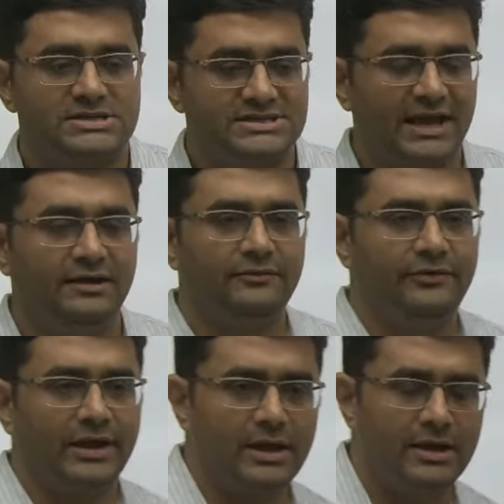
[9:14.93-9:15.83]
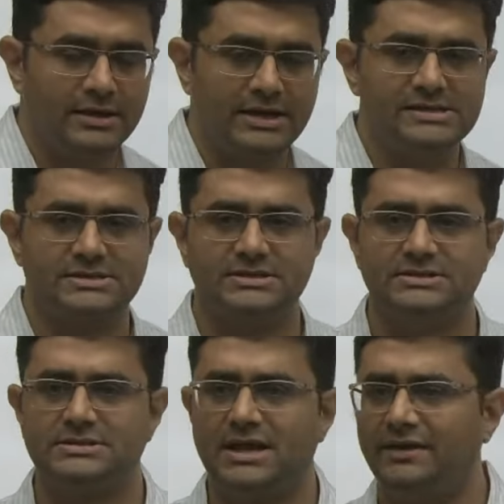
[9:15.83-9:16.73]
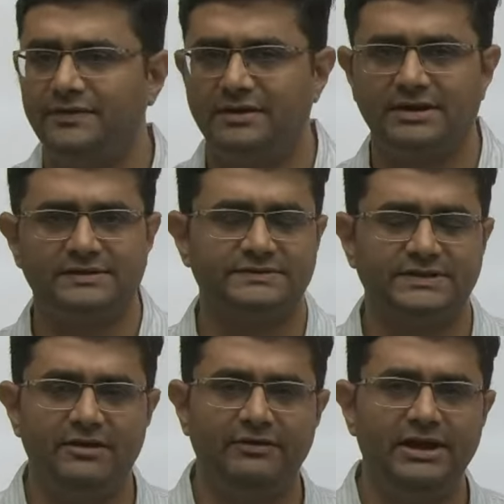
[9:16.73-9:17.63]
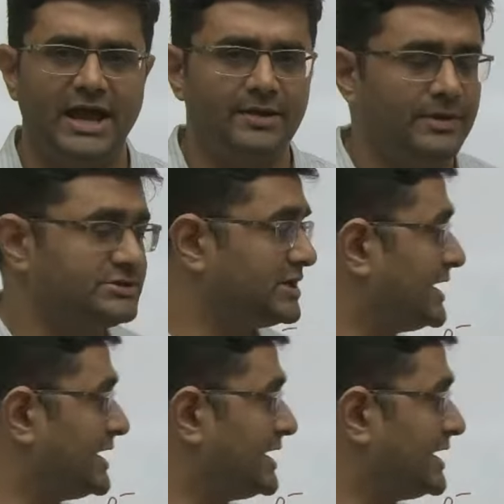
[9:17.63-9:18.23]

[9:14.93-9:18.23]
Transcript: scientific reasons, other reasons, every dimension